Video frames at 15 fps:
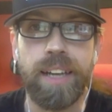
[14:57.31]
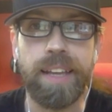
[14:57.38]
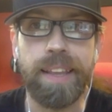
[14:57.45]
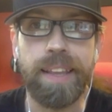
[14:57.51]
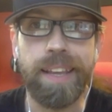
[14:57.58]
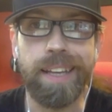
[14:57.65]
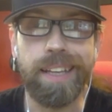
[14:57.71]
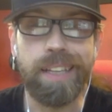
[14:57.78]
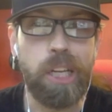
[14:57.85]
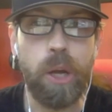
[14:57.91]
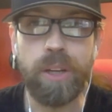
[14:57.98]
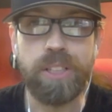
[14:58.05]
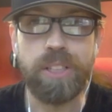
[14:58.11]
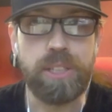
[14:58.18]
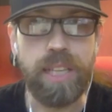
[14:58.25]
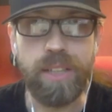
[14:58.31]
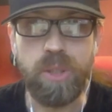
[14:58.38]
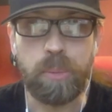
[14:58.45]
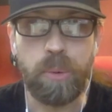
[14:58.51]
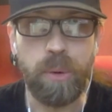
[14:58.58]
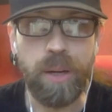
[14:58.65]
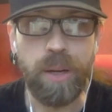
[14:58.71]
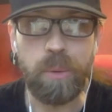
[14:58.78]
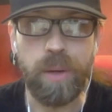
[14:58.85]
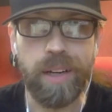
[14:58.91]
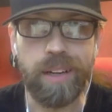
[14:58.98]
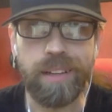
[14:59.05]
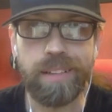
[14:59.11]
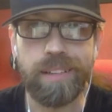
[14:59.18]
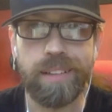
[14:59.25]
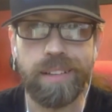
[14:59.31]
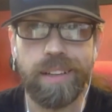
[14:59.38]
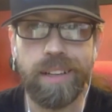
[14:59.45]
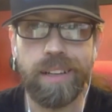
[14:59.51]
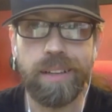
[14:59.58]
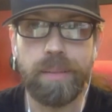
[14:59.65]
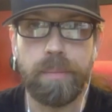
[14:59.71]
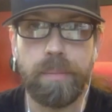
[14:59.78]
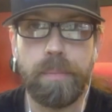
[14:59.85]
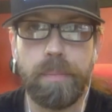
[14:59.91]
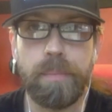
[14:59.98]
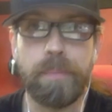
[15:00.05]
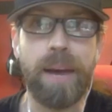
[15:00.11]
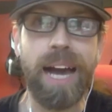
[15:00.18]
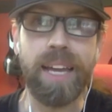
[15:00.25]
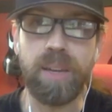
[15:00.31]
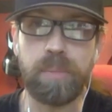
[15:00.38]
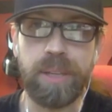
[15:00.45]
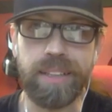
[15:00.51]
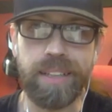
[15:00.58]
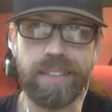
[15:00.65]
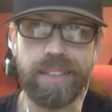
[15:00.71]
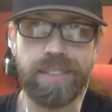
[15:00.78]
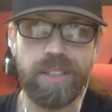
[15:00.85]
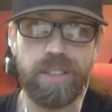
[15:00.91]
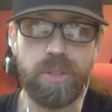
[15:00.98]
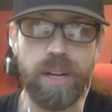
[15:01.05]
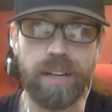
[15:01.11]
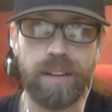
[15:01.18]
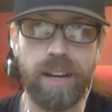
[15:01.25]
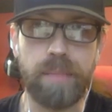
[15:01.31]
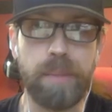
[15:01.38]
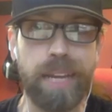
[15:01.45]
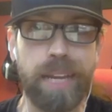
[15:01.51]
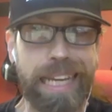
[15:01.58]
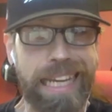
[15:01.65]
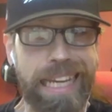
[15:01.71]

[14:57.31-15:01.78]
And then, you know, I just got to a point where my abilities as a trainer and my